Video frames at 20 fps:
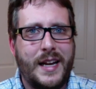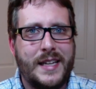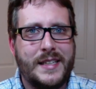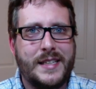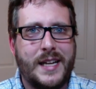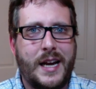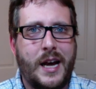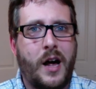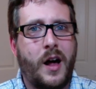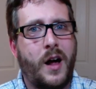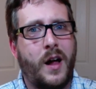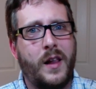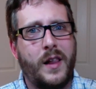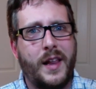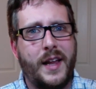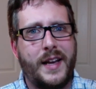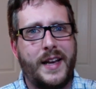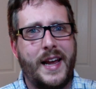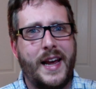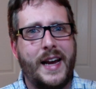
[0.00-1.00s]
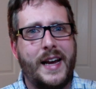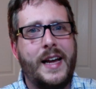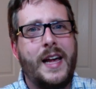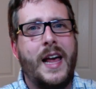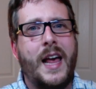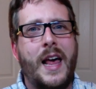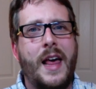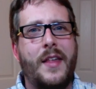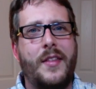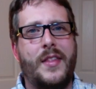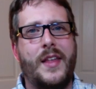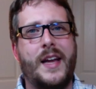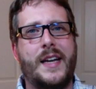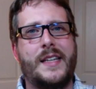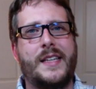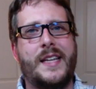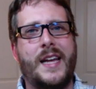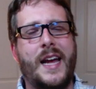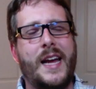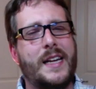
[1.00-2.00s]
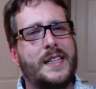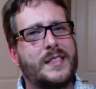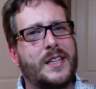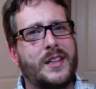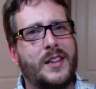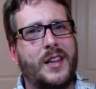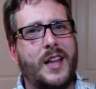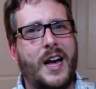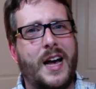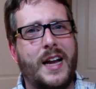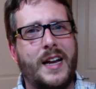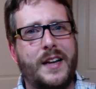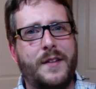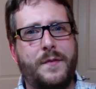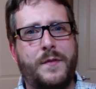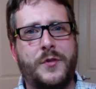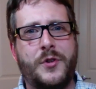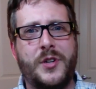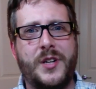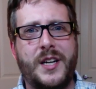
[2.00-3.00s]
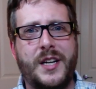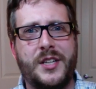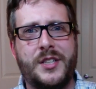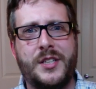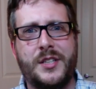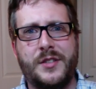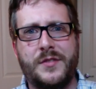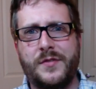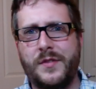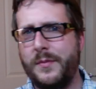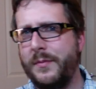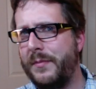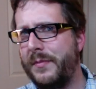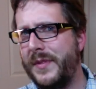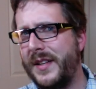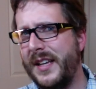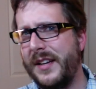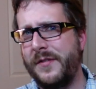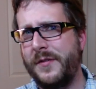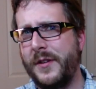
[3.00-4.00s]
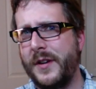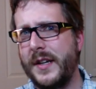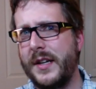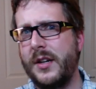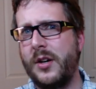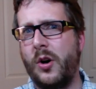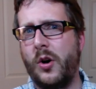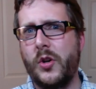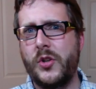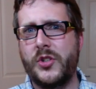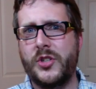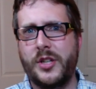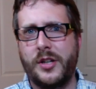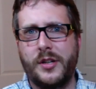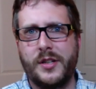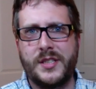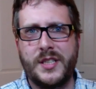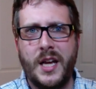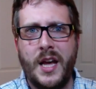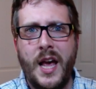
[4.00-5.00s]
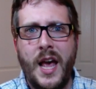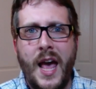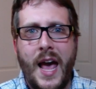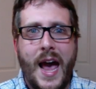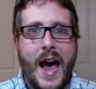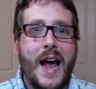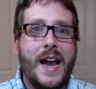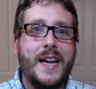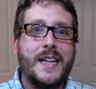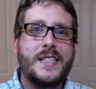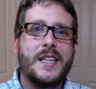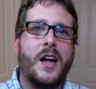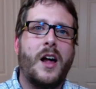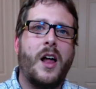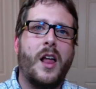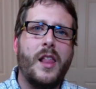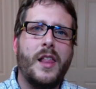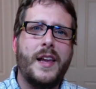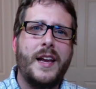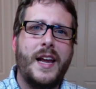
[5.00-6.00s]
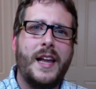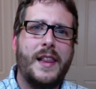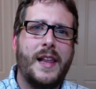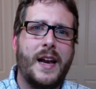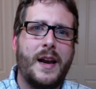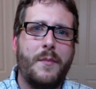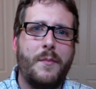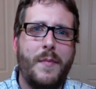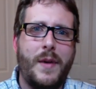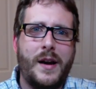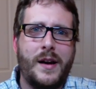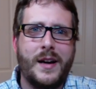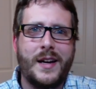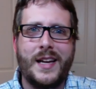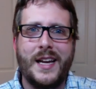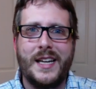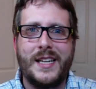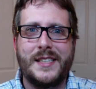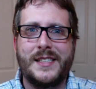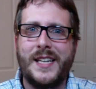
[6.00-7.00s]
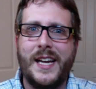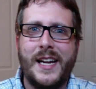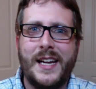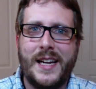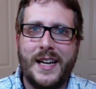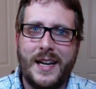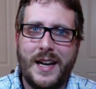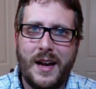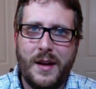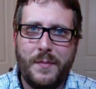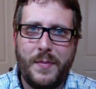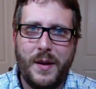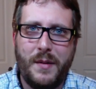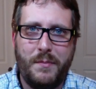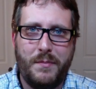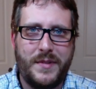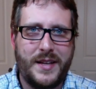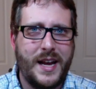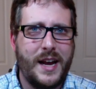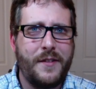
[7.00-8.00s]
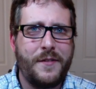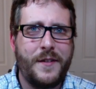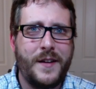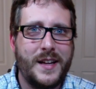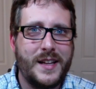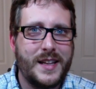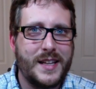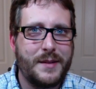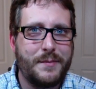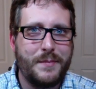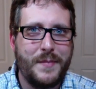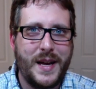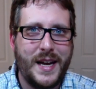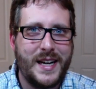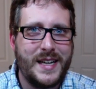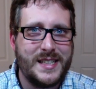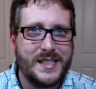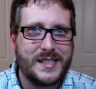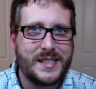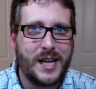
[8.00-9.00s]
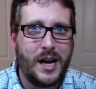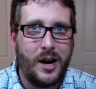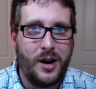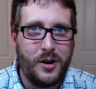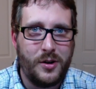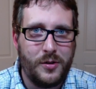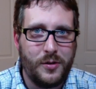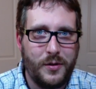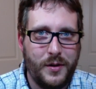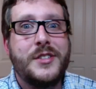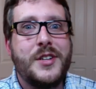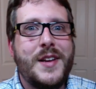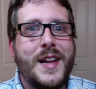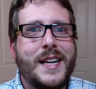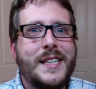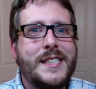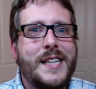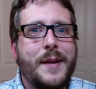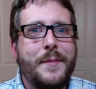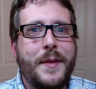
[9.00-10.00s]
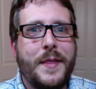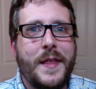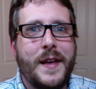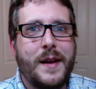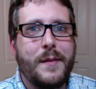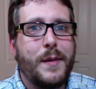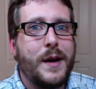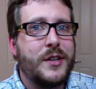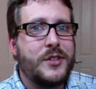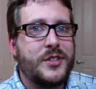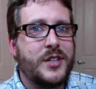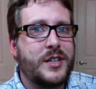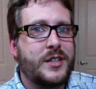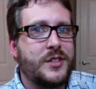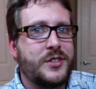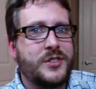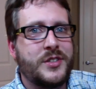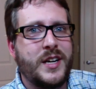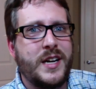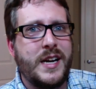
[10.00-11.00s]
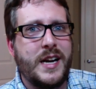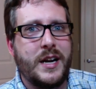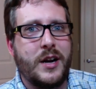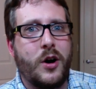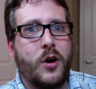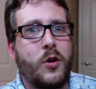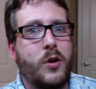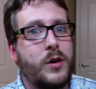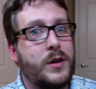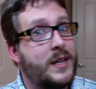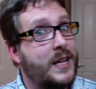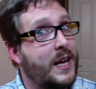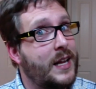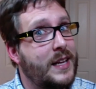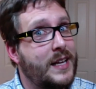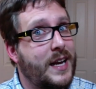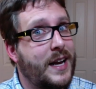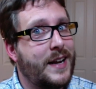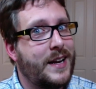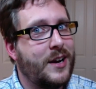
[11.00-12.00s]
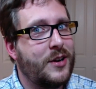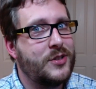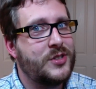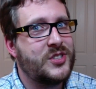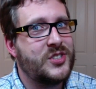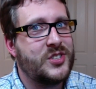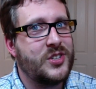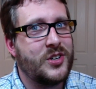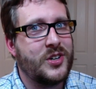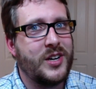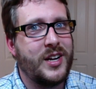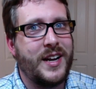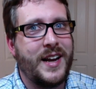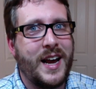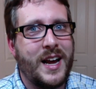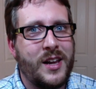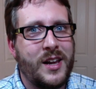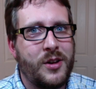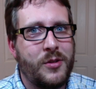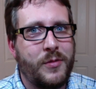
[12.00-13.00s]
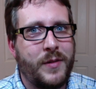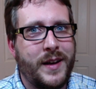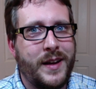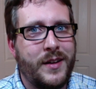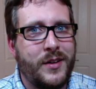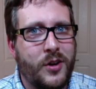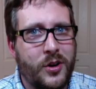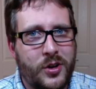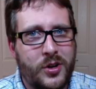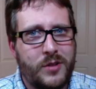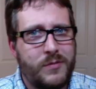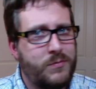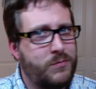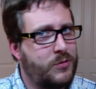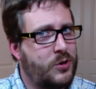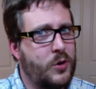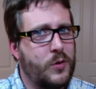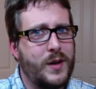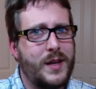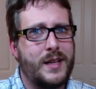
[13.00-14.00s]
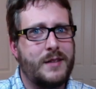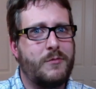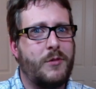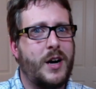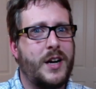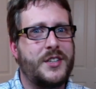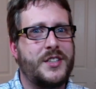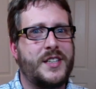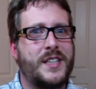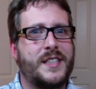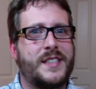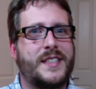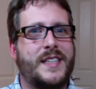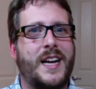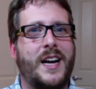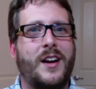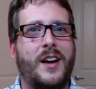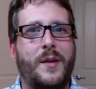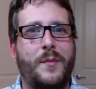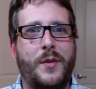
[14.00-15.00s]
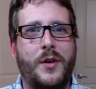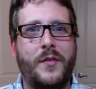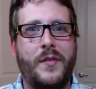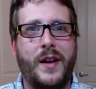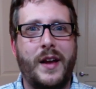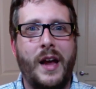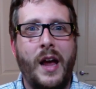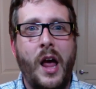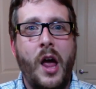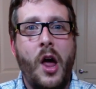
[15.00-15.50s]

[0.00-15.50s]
is a holiday that takes a lot of traditions from different cultures. And it's a holiday that America has taken up and definitely made its own. So next time you think about trick-or-treating or telling a ghost story on Halloween or going and watching a scary movie,